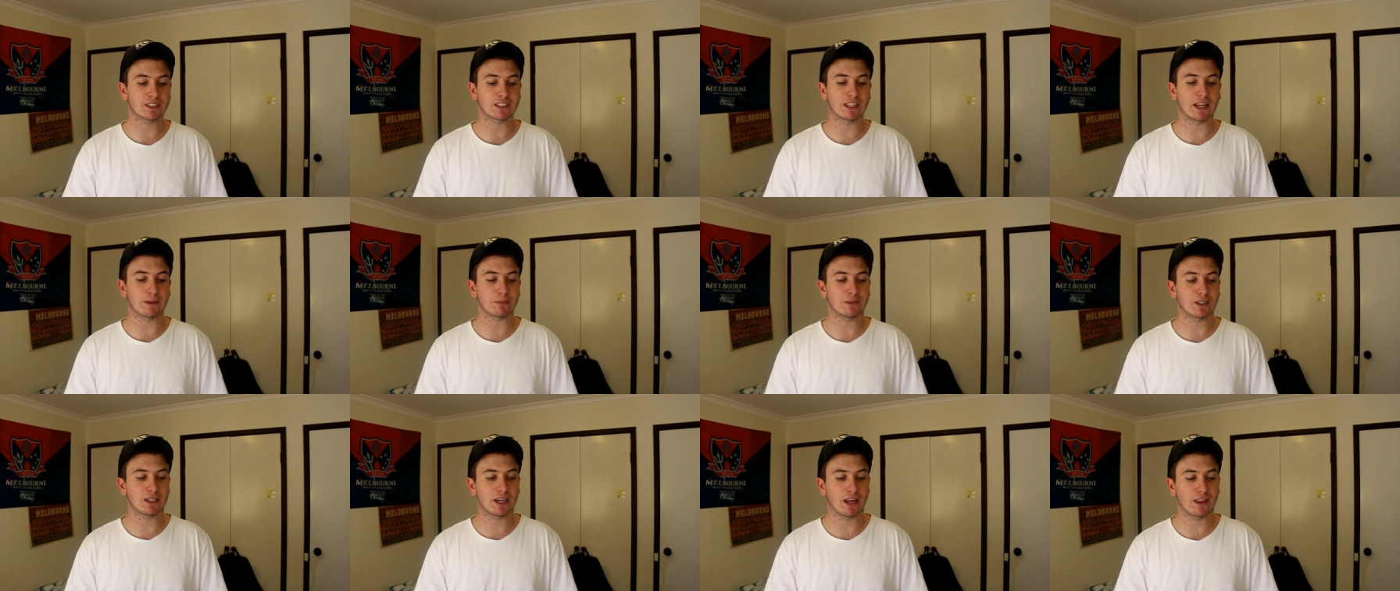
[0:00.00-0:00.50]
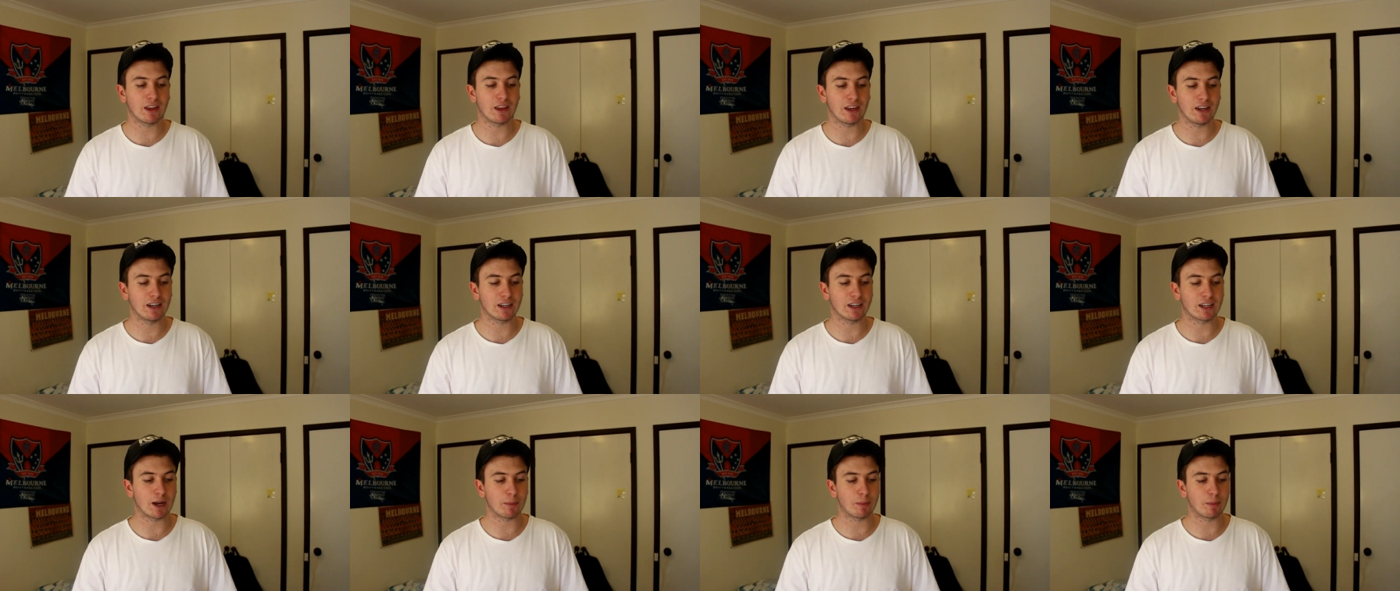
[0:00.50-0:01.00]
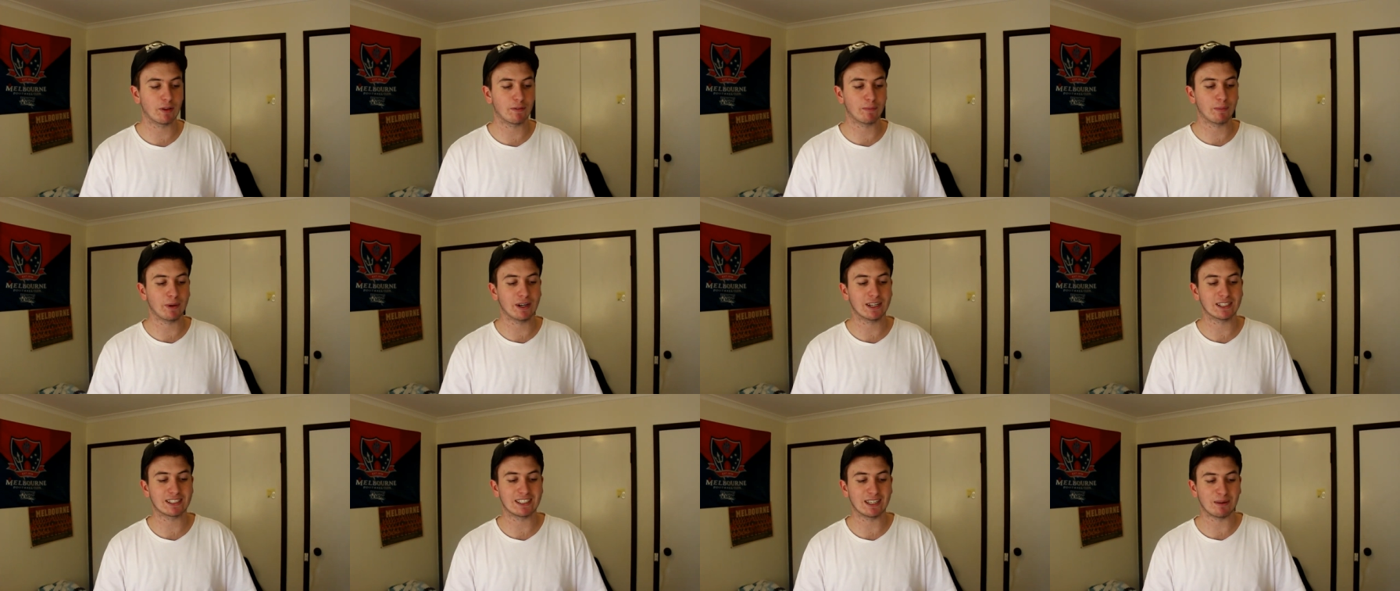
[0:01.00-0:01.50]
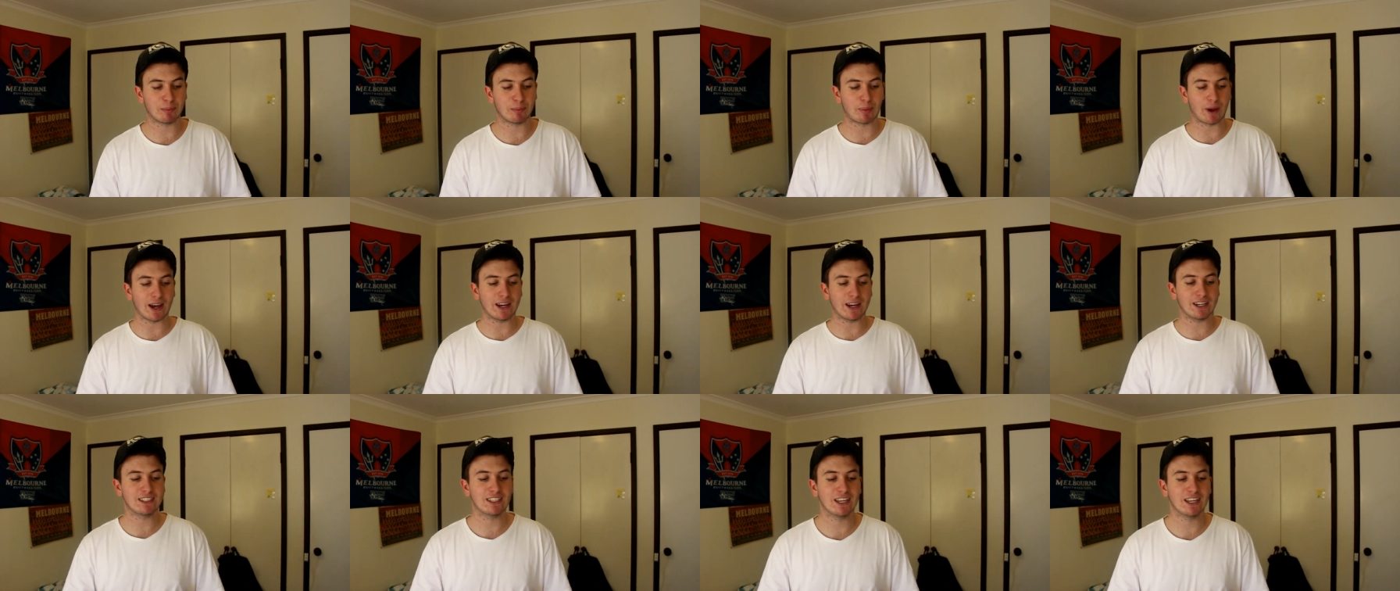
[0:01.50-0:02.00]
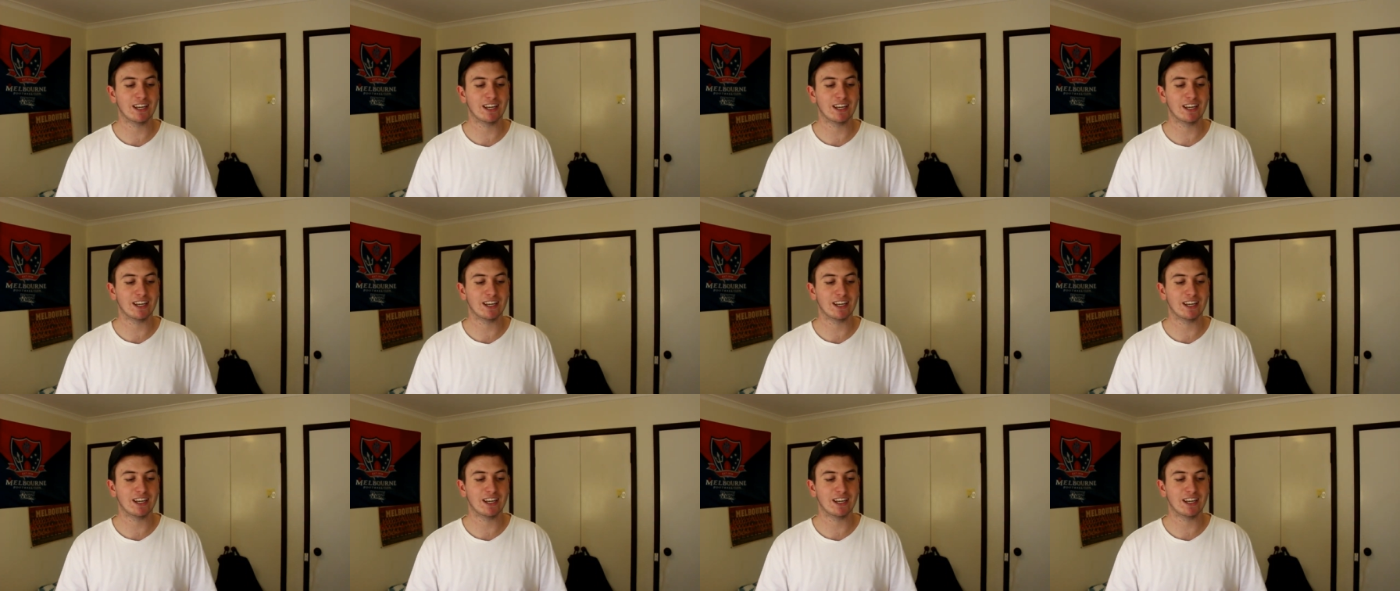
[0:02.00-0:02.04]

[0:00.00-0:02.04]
slap together in a couple of minutes in paint.